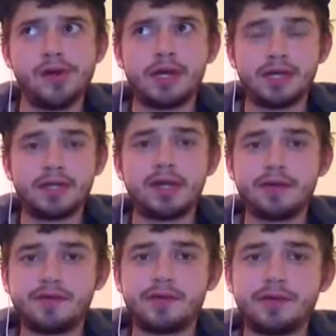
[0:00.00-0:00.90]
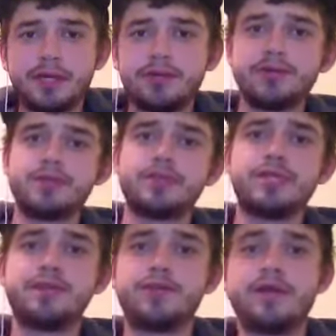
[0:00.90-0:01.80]
think Navajo language was the
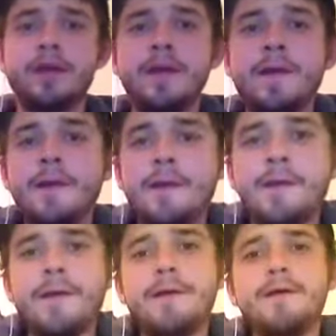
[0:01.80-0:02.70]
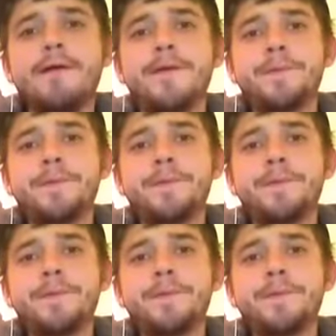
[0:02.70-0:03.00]
same way. Uh,